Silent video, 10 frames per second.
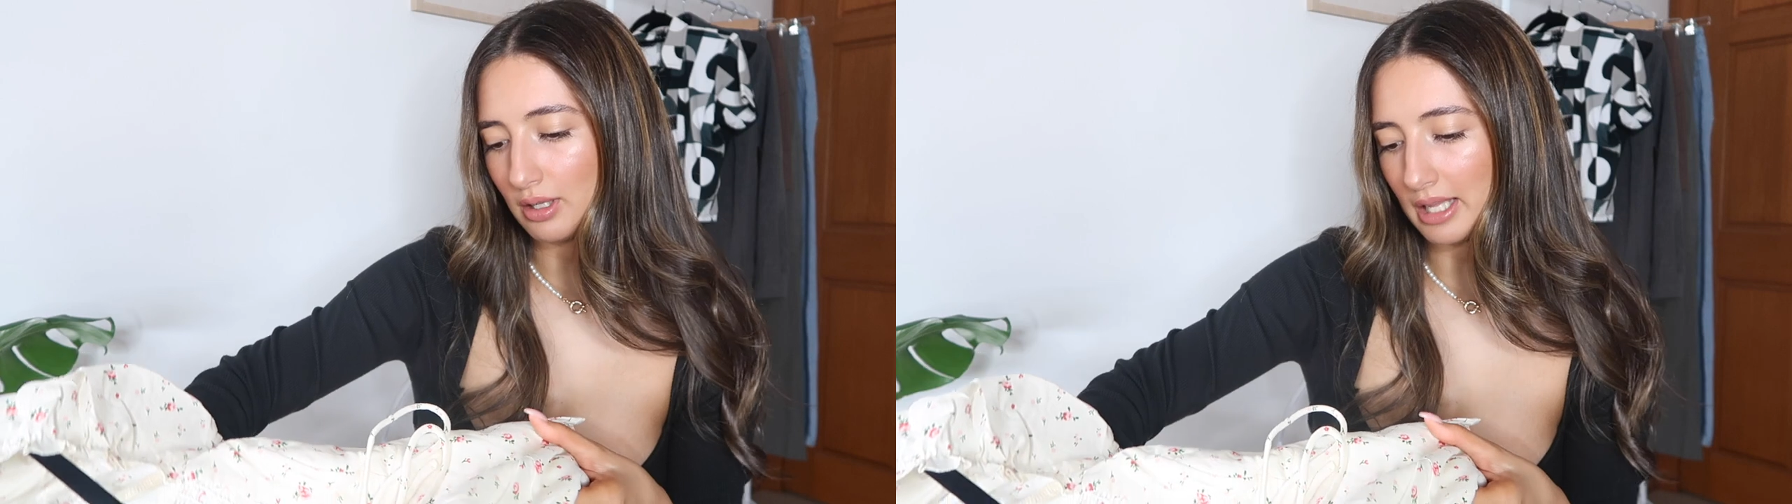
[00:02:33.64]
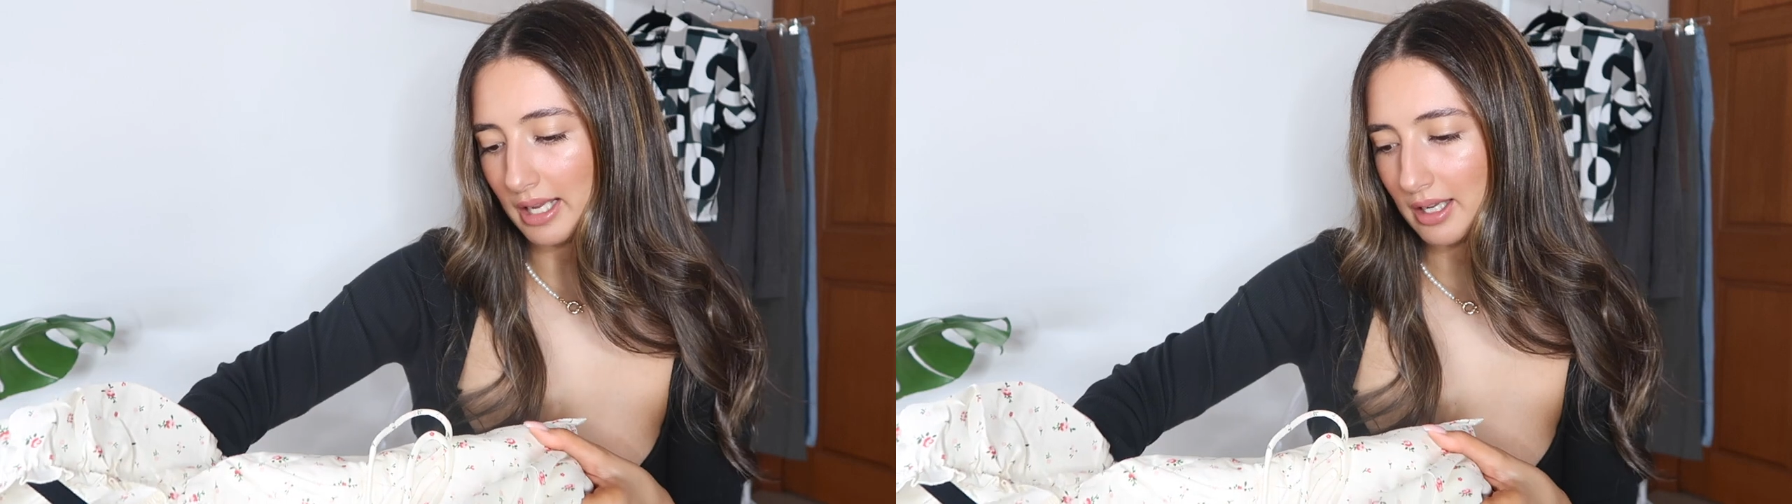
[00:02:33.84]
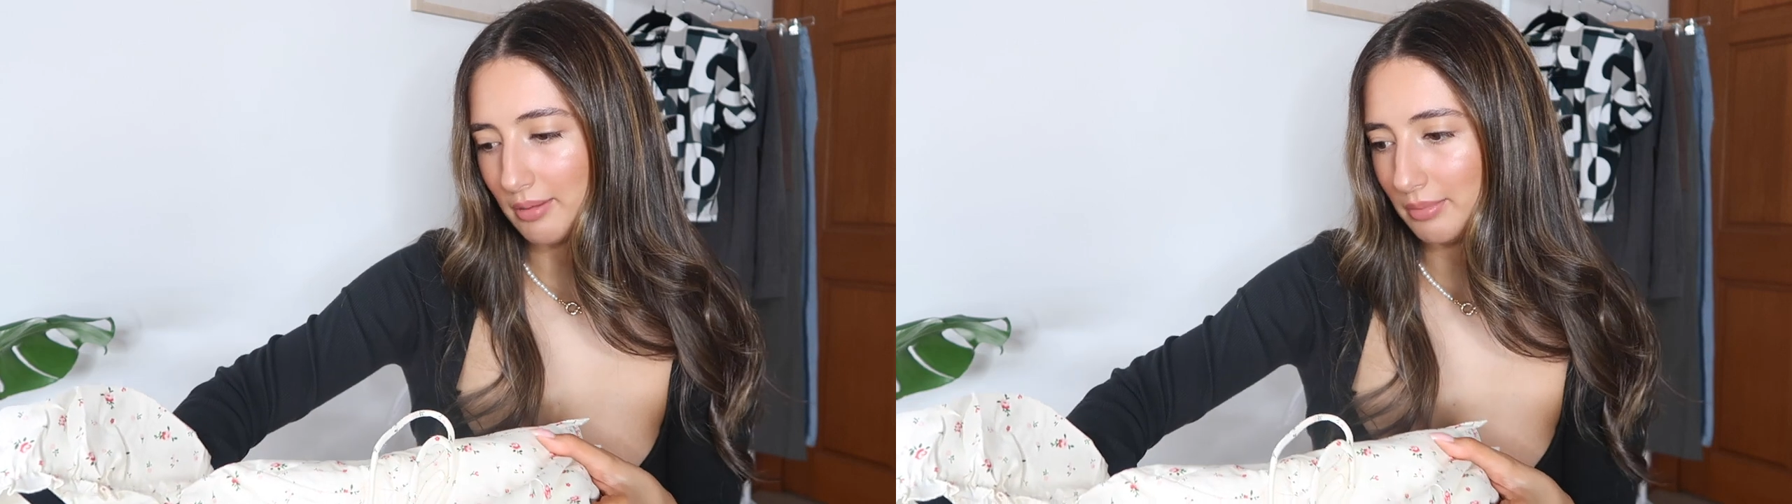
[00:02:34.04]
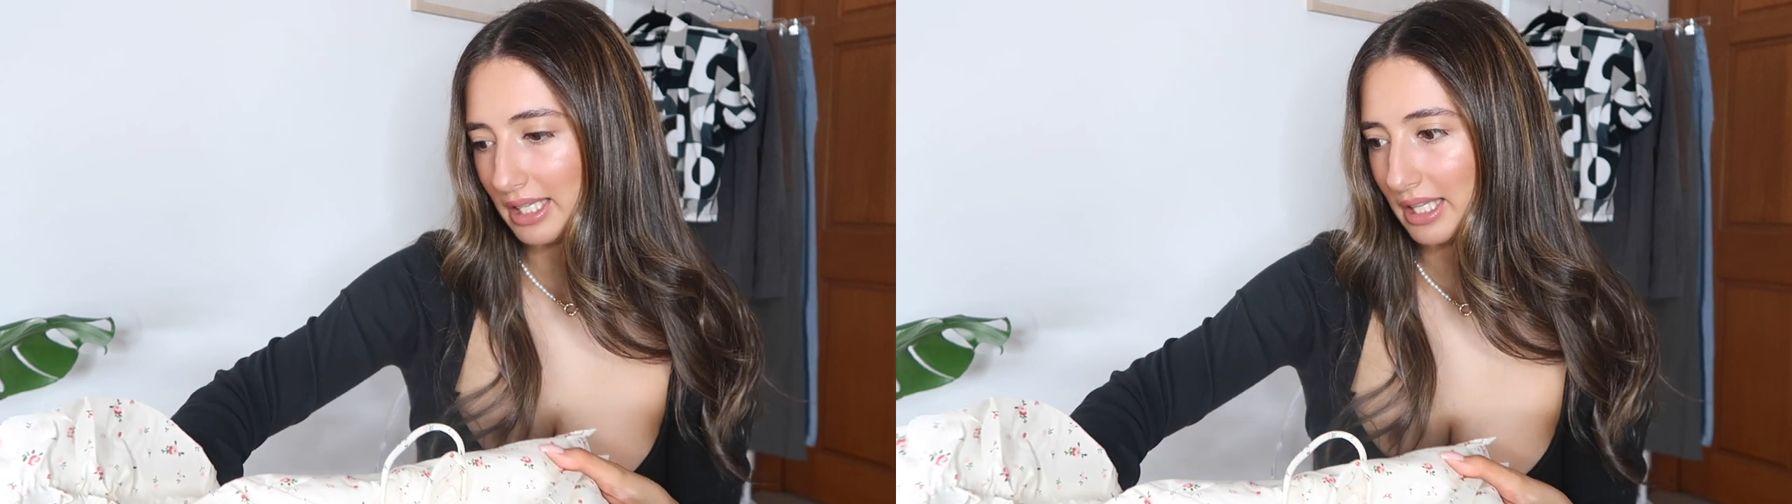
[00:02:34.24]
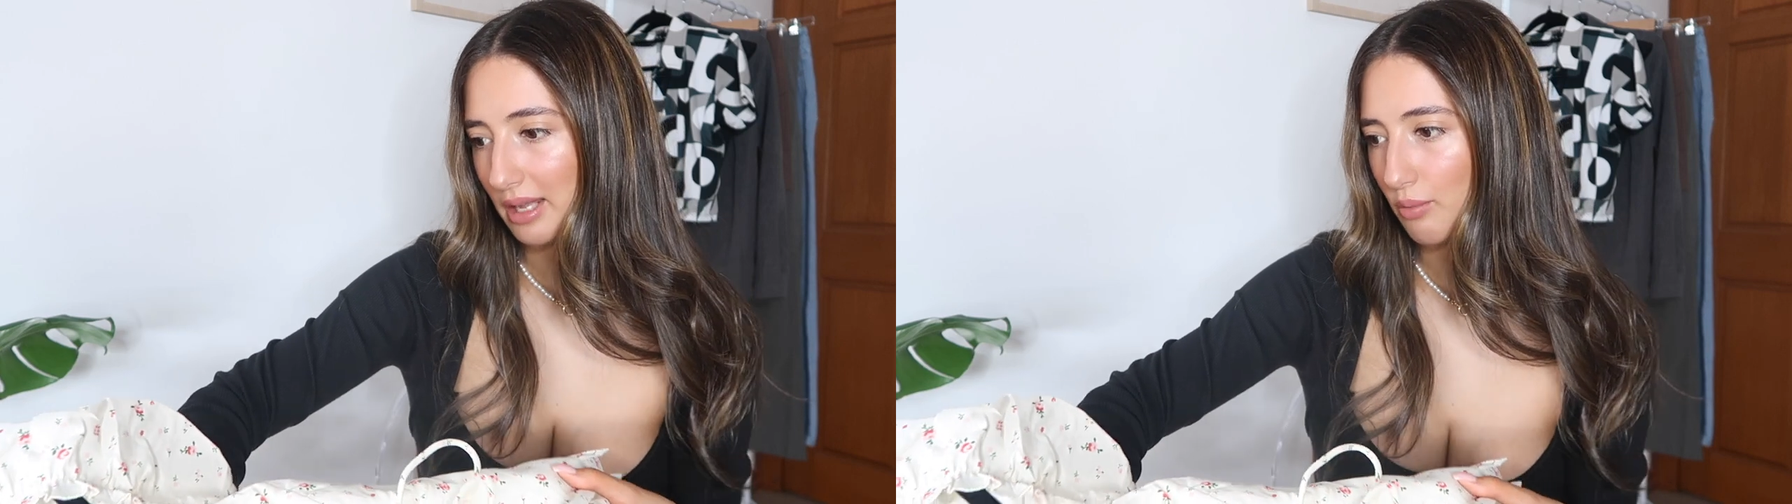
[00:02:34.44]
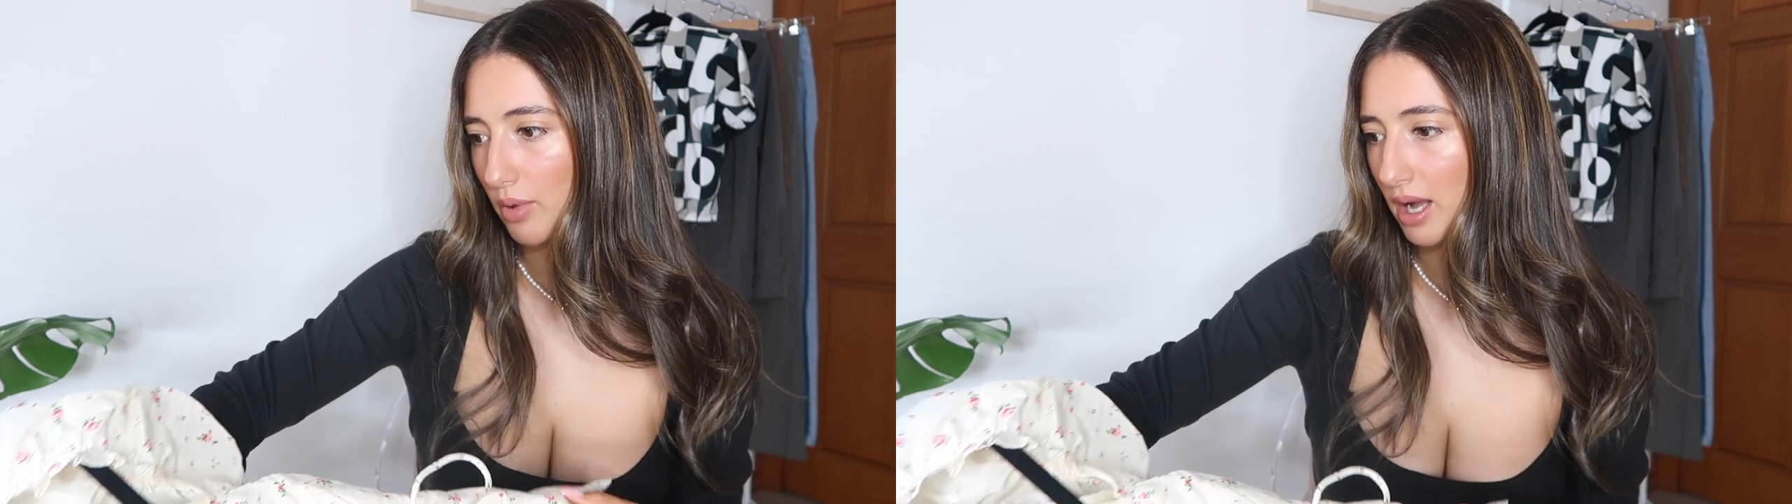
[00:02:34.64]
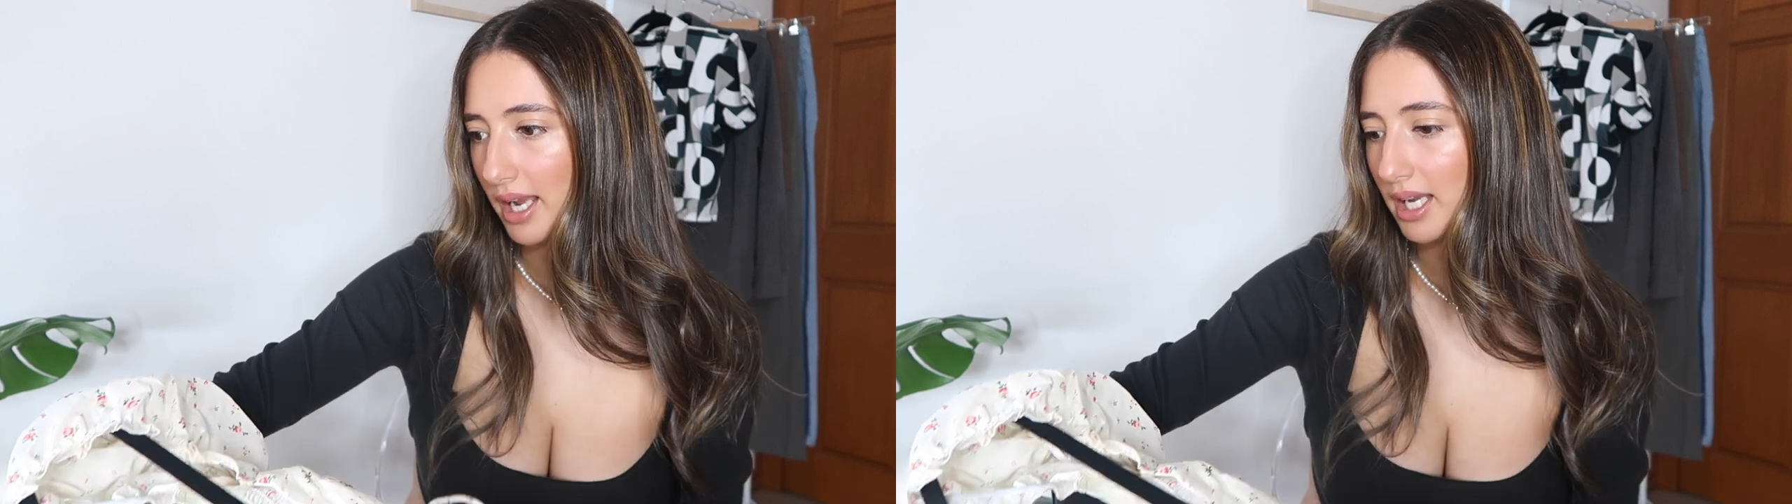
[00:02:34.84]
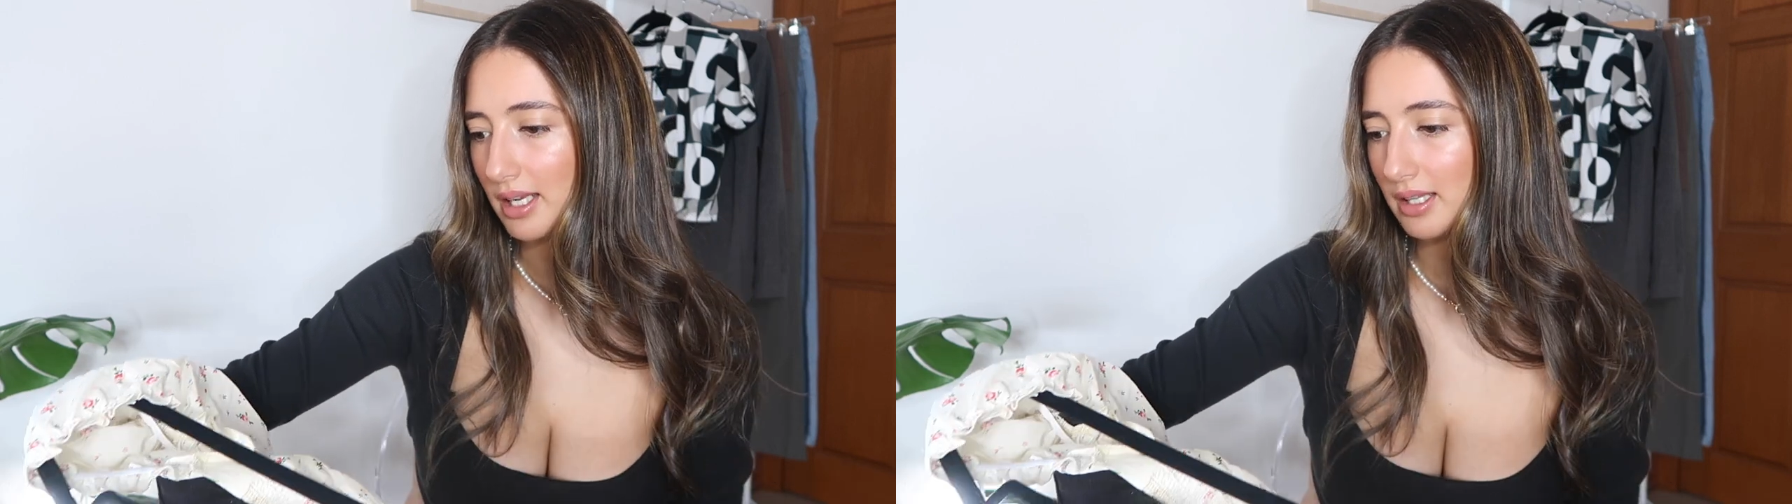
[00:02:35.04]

not like completely white.